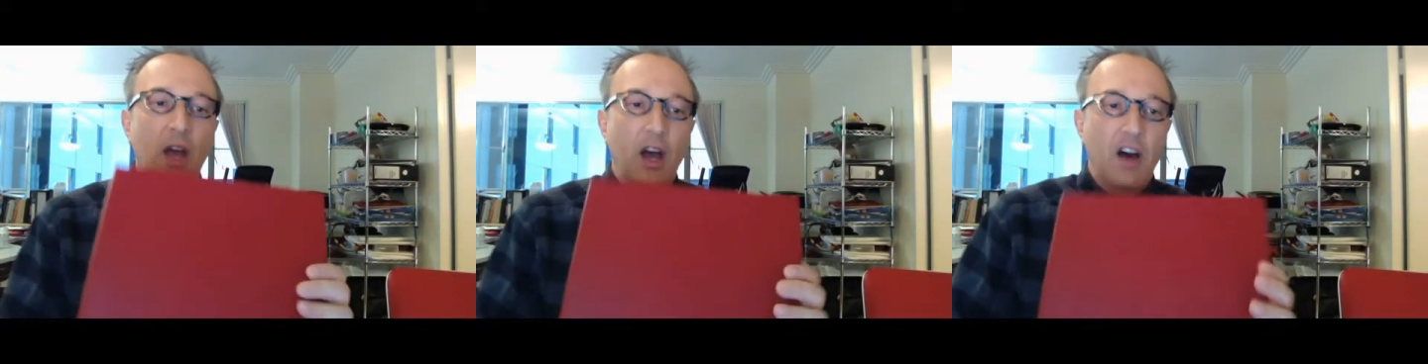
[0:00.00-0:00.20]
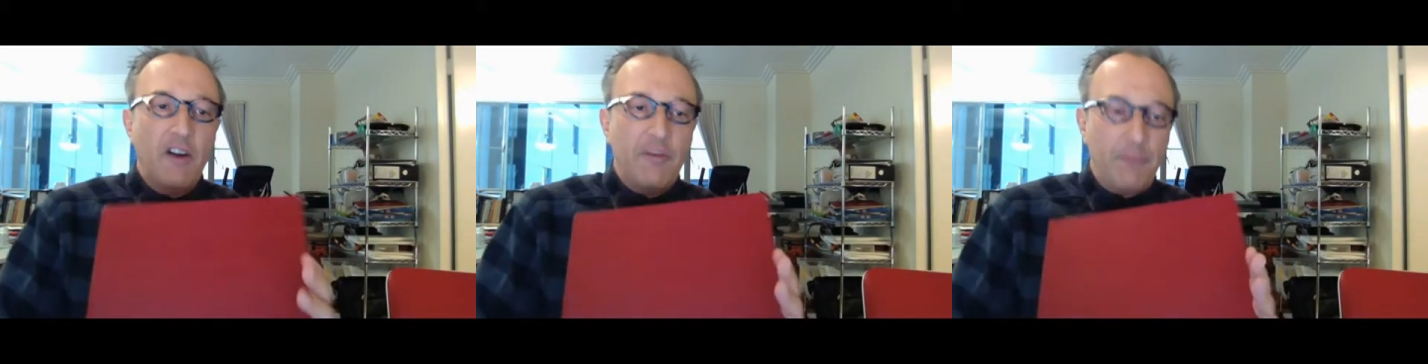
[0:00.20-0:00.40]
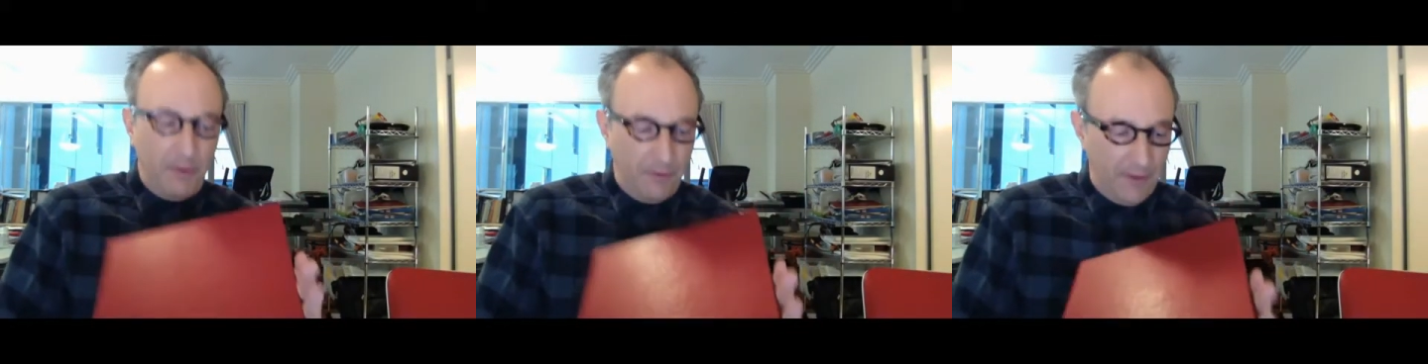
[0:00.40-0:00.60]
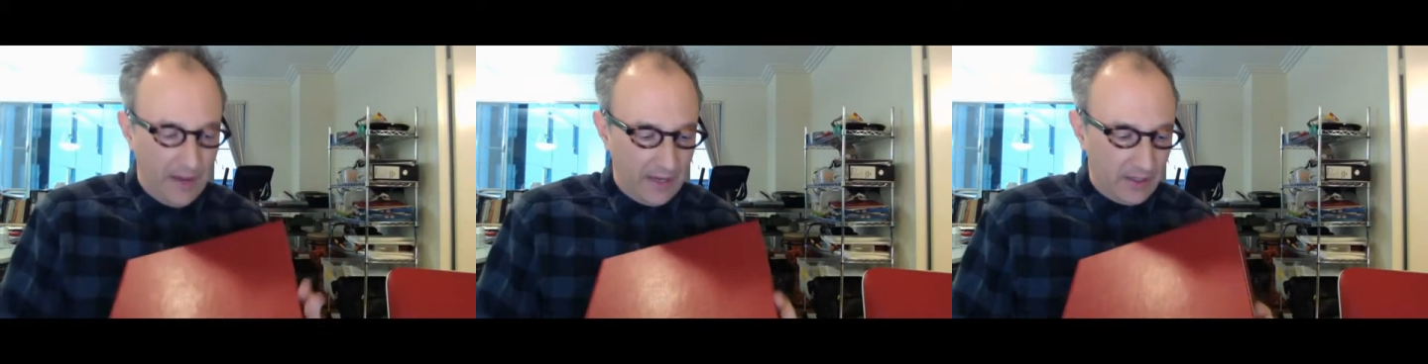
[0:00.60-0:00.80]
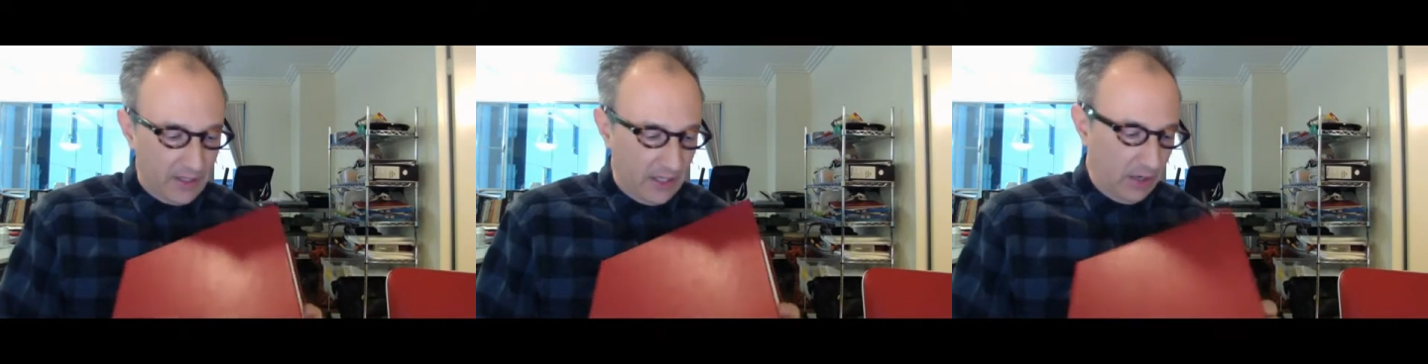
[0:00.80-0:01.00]
of
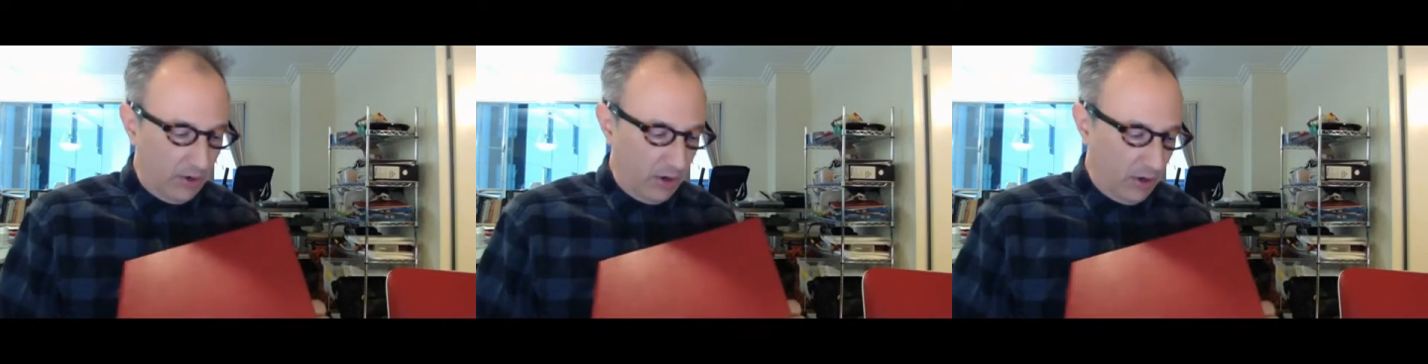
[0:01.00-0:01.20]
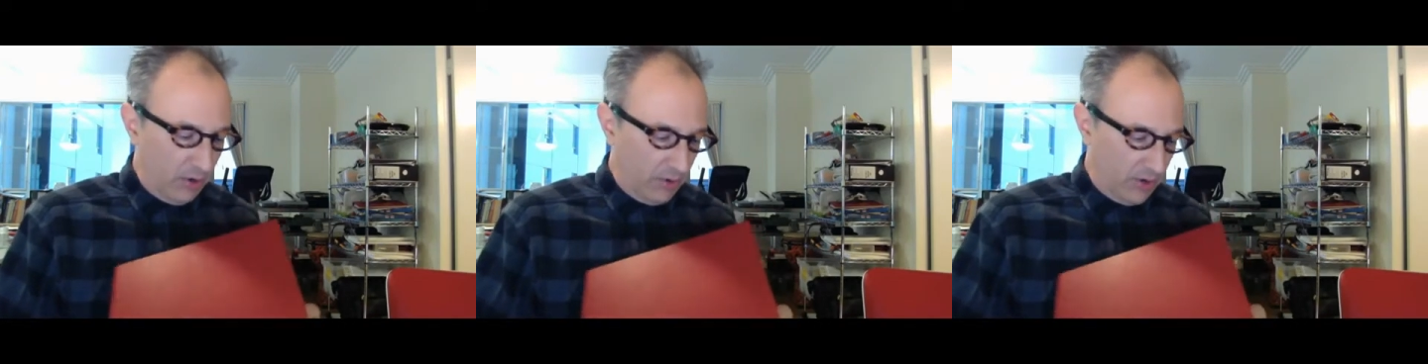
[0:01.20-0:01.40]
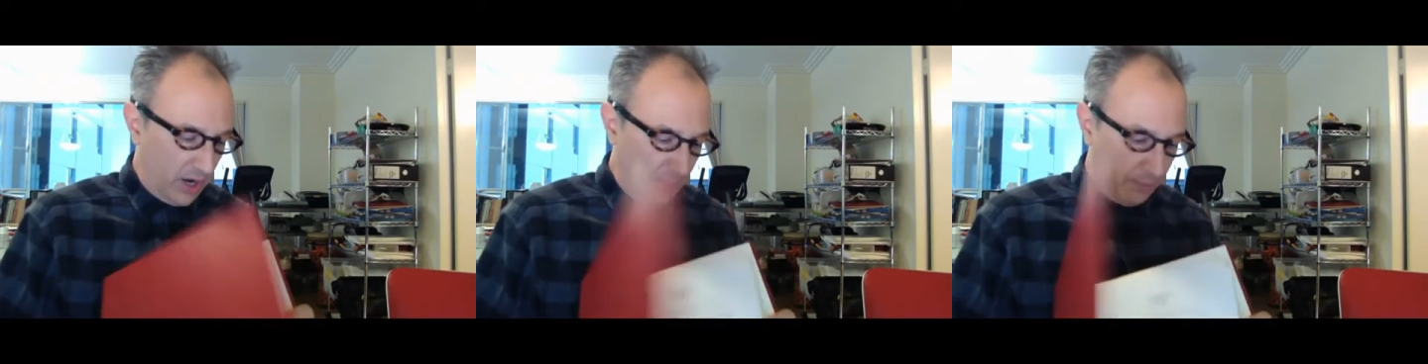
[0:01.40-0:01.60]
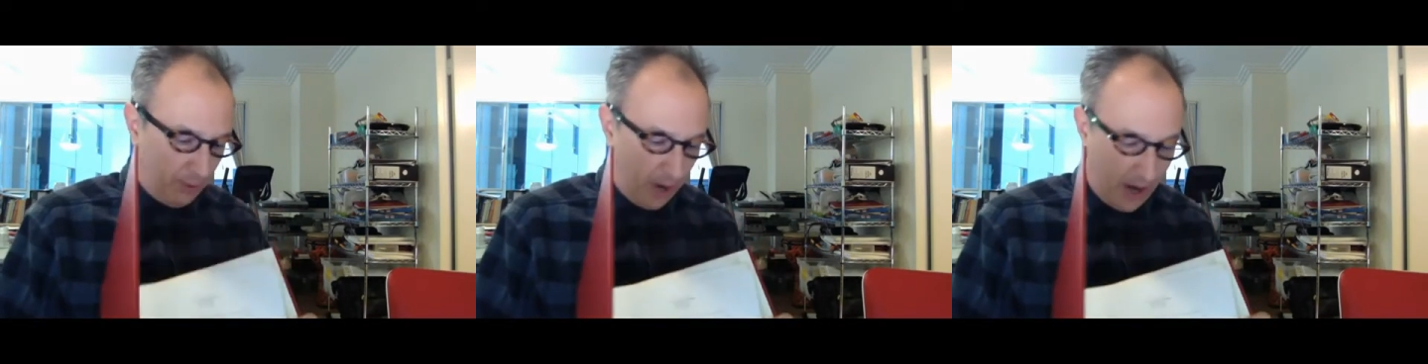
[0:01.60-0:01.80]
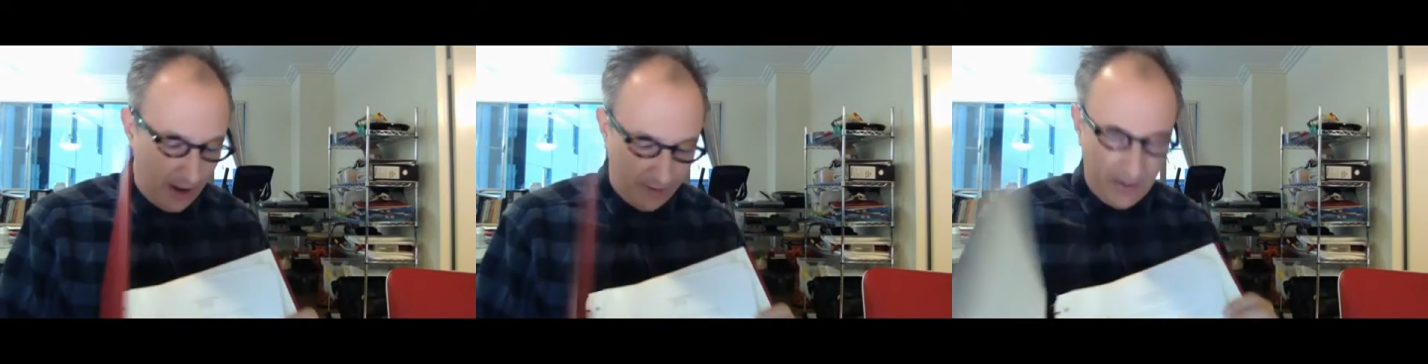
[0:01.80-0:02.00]
perfecting your own
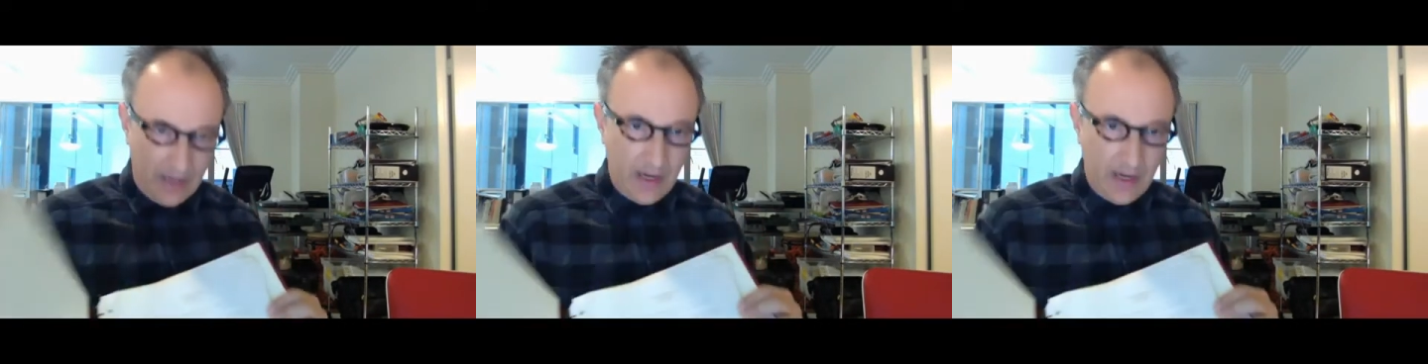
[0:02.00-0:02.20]
nonprofit.